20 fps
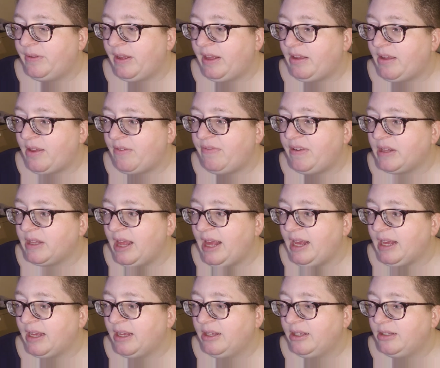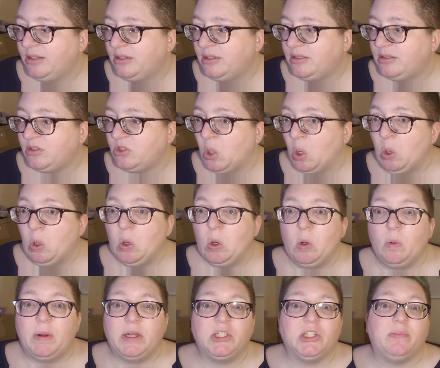I feel like
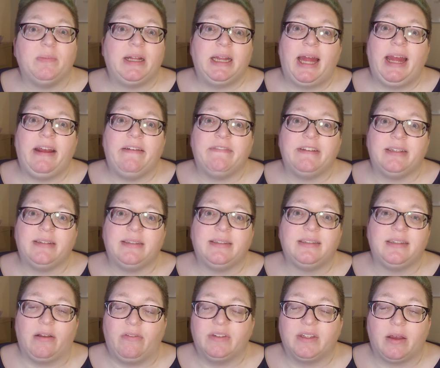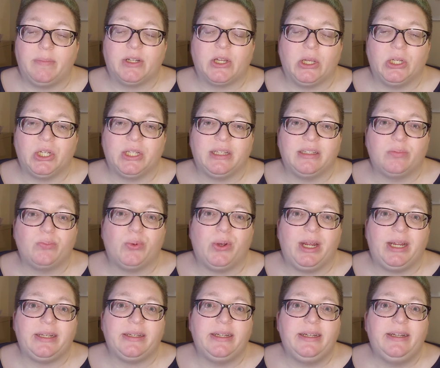so much of my life is self-sabotage at this
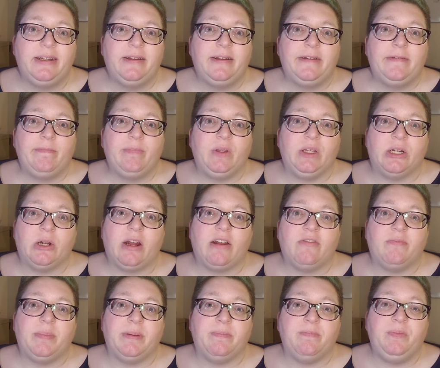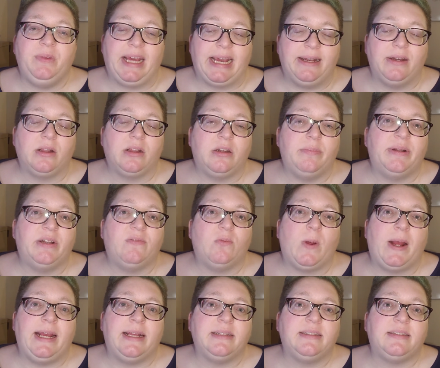point. You know, I've gained a little bit of weight